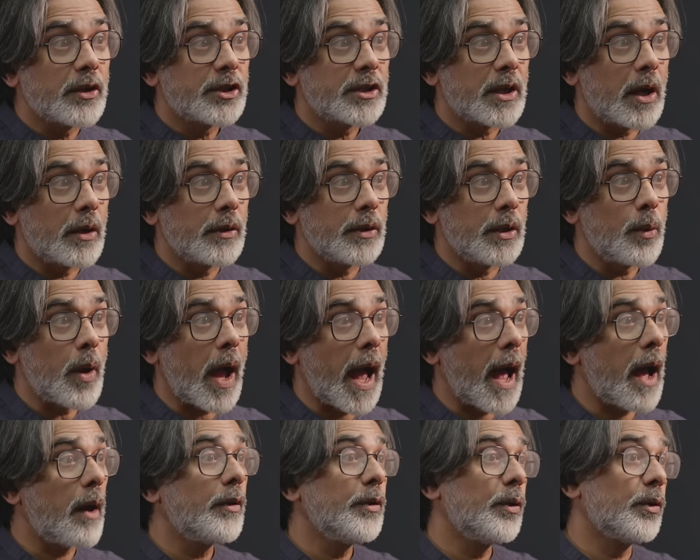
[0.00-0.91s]
show you
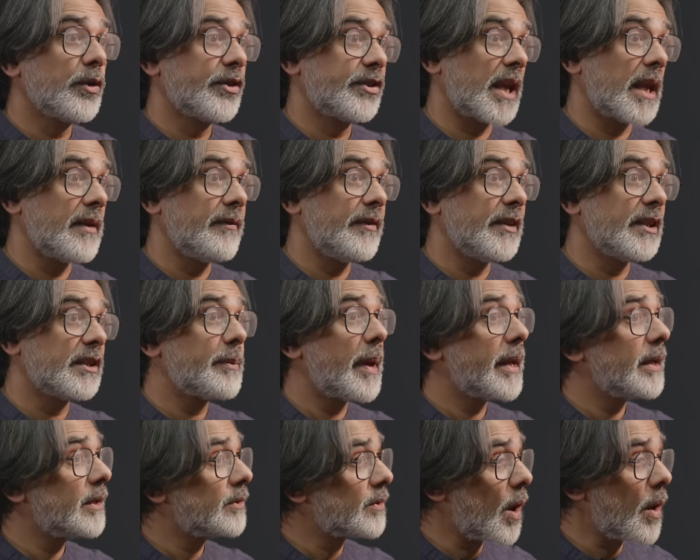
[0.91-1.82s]
how your savings
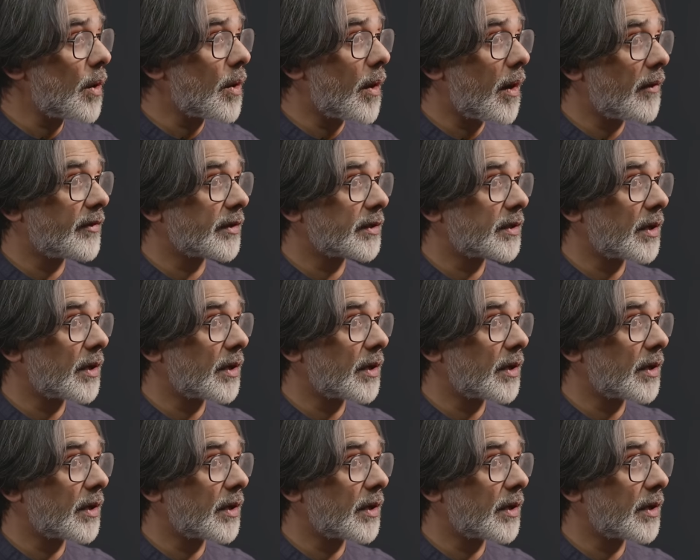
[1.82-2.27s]
may grow over